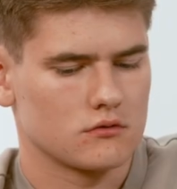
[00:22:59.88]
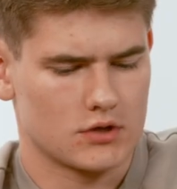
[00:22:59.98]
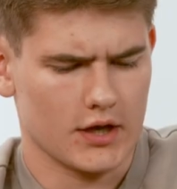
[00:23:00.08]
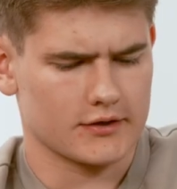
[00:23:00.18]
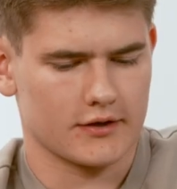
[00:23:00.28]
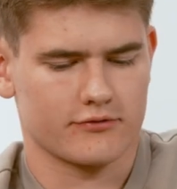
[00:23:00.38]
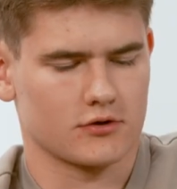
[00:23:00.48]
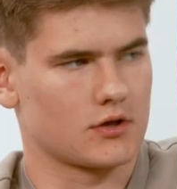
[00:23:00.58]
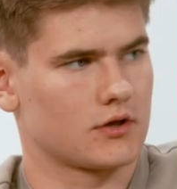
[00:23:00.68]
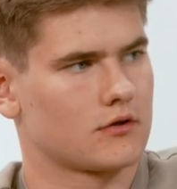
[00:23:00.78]
Yeah,
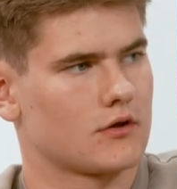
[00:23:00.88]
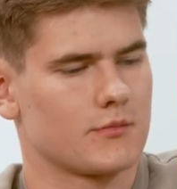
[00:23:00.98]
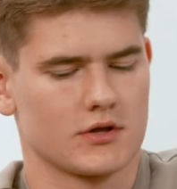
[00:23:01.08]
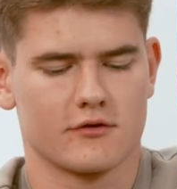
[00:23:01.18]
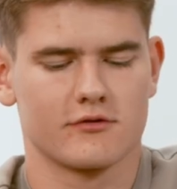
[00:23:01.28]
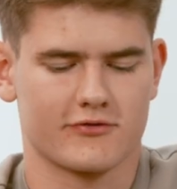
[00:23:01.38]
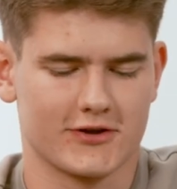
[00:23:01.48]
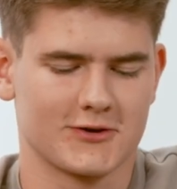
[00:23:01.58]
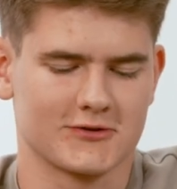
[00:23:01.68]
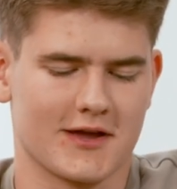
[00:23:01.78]
definitely. I mean, even if
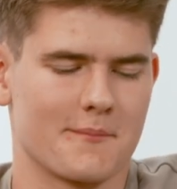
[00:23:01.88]
I don't, I